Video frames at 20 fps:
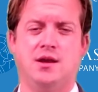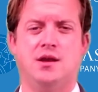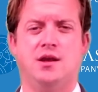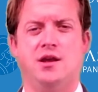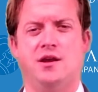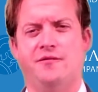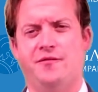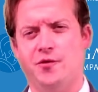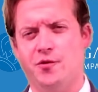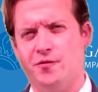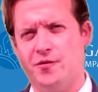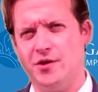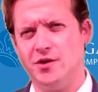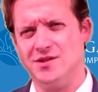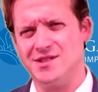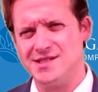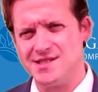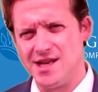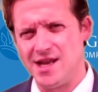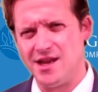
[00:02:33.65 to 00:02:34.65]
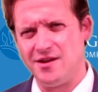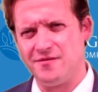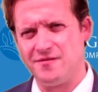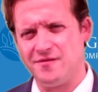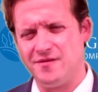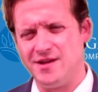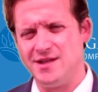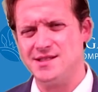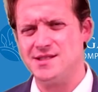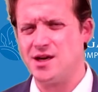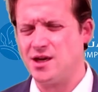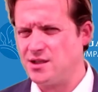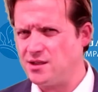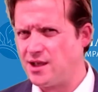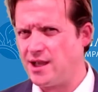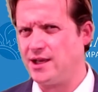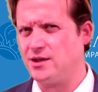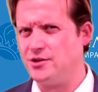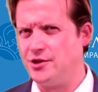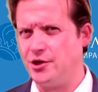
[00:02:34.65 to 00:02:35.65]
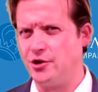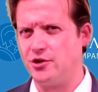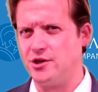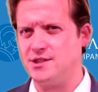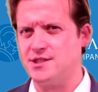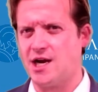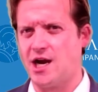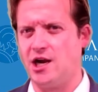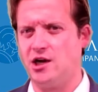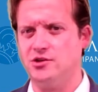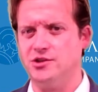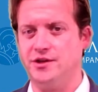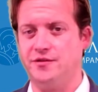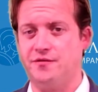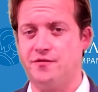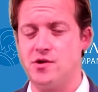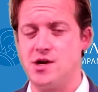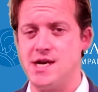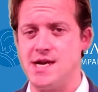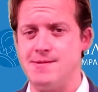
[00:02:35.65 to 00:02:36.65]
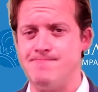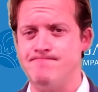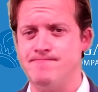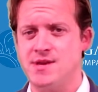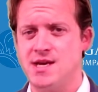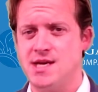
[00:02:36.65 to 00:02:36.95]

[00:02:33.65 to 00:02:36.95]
If you feel safe, it's unlikely you're entirely free.